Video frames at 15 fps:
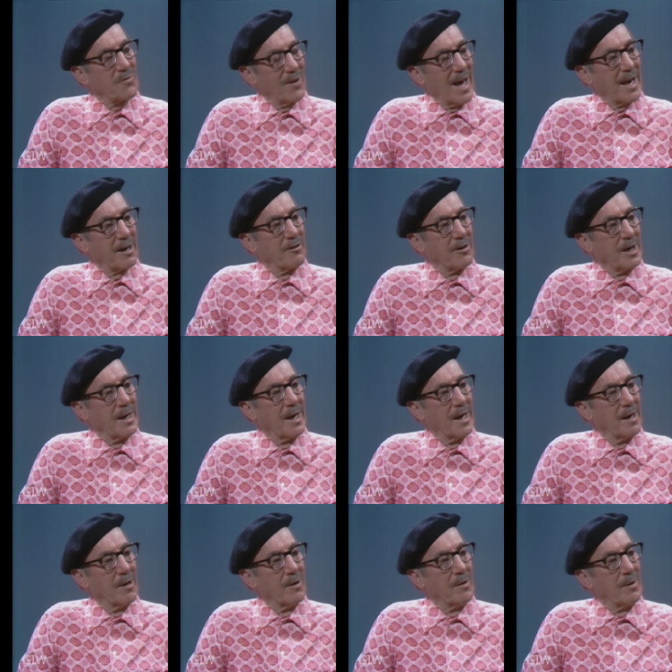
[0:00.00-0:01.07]
flattery
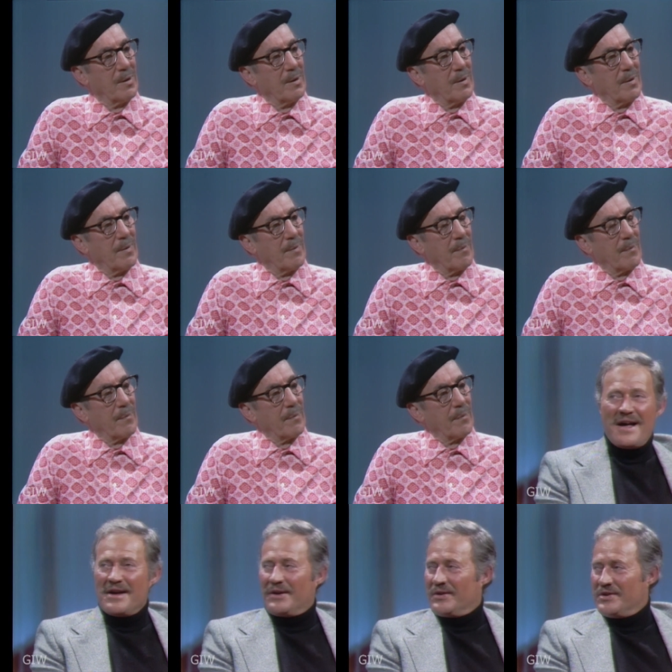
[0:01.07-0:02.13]
now. It's a whole
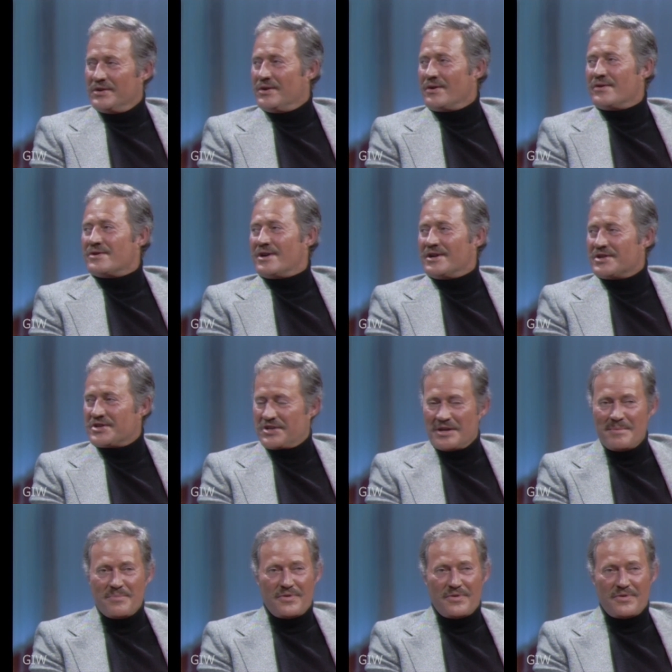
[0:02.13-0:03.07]
style. You know, there mm -hmm. are mm-hmm.